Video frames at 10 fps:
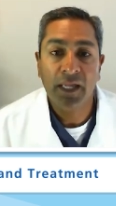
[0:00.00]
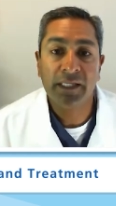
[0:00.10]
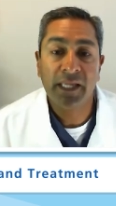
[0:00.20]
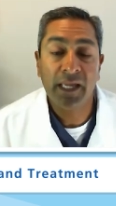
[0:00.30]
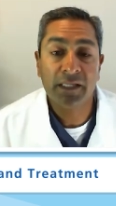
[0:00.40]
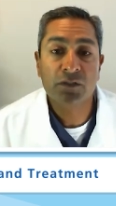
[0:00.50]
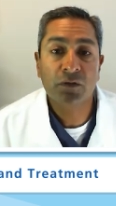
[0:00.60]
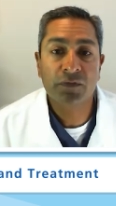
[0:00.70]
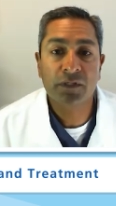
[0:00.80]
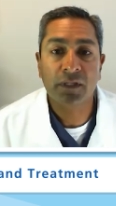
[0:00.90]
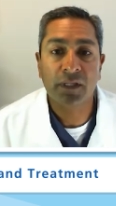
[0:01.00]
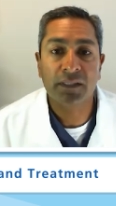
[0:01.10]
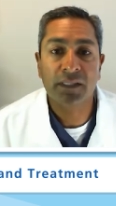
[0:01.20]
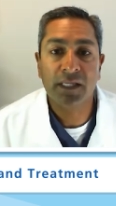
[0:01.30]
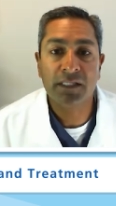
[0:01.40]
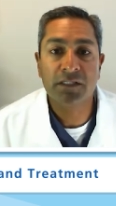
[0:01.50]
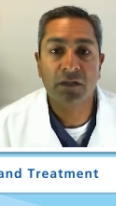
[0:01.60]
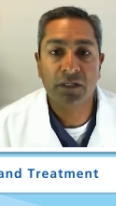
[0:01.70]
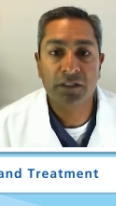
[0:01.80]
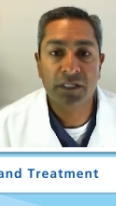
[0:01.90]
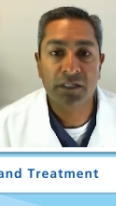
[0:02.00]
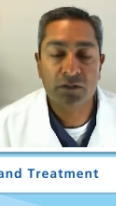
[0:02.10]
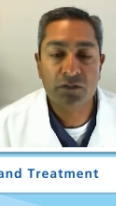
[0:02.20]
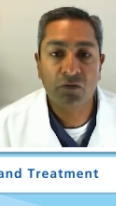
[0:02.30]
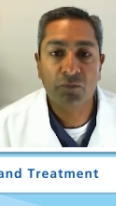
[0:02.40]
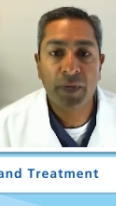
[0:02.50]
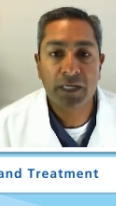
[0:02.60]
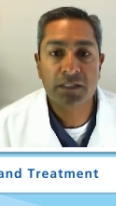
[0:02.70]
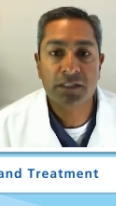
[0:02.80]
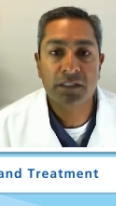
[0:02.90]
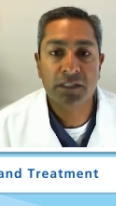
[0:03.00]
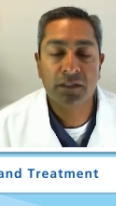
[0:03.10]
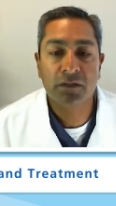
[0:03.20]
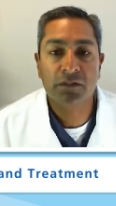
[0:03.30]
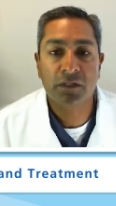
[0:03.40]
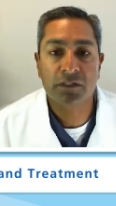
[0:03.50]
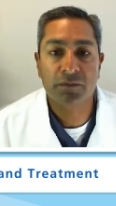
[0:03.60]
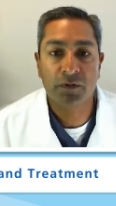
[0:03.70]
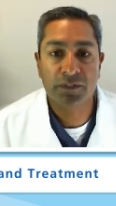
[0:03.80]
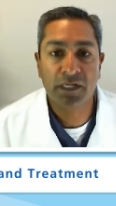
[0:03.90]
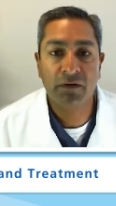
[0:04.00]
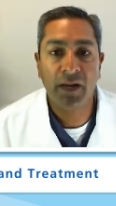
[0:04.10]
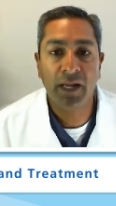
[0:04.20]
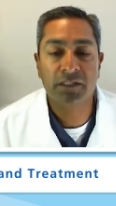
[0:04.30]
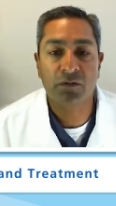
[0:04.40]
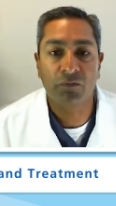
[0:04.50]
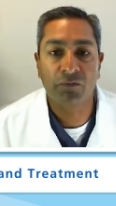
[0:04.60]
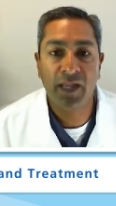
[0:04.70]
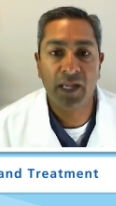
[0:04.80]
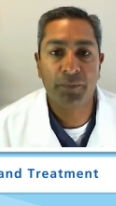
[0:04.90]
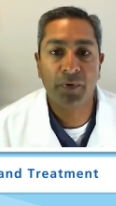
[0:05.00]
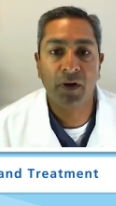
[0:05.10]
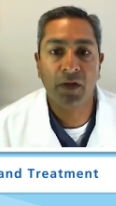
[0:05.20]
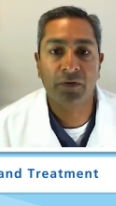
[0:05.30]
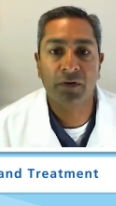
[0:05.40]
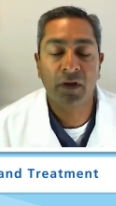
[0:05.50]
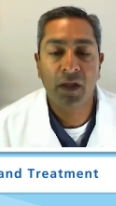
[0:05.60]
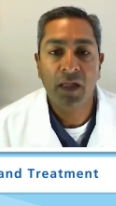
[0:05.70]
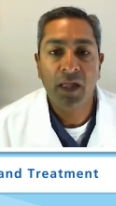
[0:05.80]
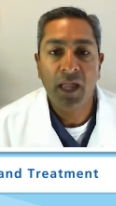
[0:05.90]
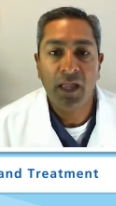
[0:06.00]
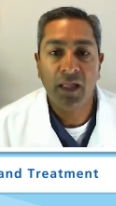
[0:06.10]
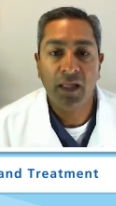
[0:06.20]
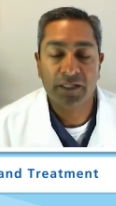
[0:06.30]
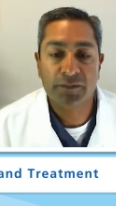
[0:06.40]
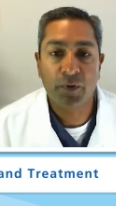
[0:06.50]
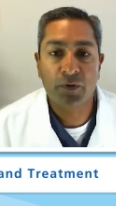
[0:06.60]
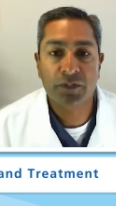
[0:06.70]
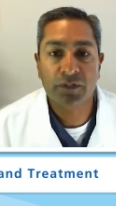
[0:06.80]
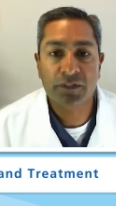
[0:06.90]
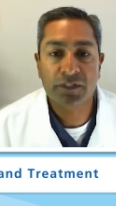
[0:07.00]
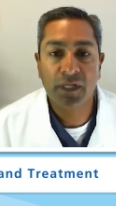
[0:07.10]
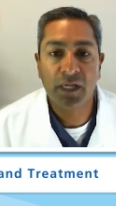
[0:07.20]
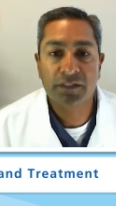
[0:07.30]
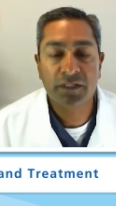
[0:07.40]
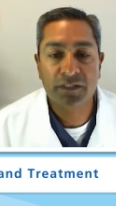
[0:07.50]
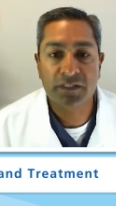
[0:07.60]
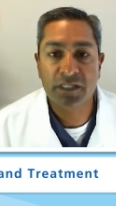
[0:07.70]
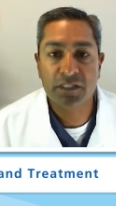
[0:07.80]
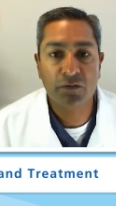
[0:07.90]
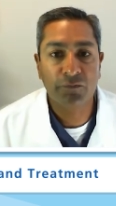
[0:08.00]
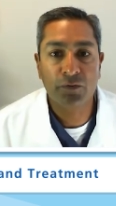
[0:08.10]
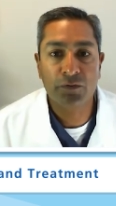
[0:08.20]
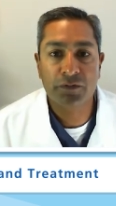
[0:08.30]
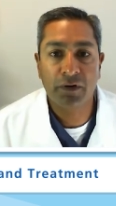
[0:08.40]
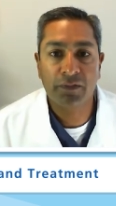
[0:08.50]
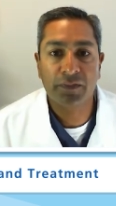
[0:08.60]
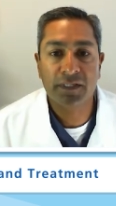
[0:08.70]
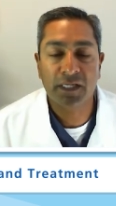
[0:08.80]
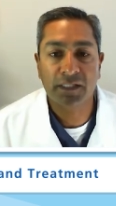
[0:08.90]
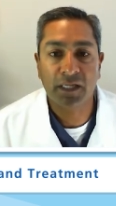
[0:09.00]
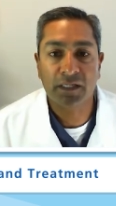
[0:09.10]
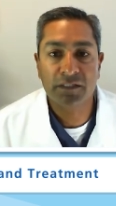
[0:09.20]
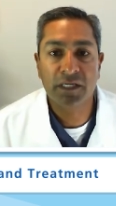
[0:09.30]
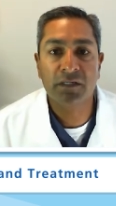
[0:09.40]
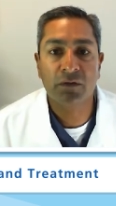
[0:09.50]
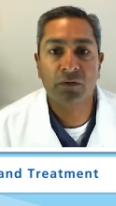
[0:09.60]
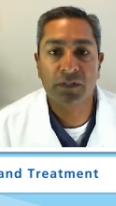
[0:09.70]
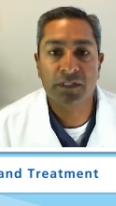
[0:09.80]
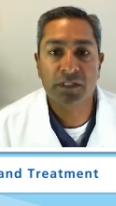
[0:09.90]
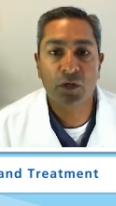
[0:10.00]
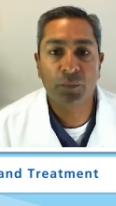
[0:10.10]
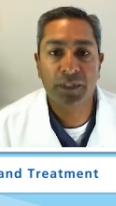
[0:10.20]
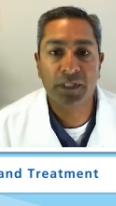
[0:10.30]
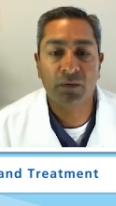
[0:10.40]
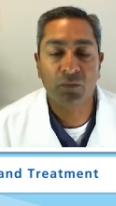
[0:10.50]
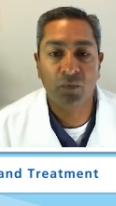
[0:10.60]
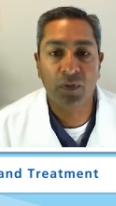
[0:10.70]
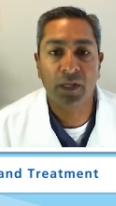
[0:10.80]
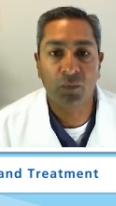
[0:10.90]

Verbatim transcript: It can. So if the if the insult continues, so if patients continue to smoke cigarettes or vape or other uh, exposures uh, such as diesel fuels or other things like that continue, the COPD will get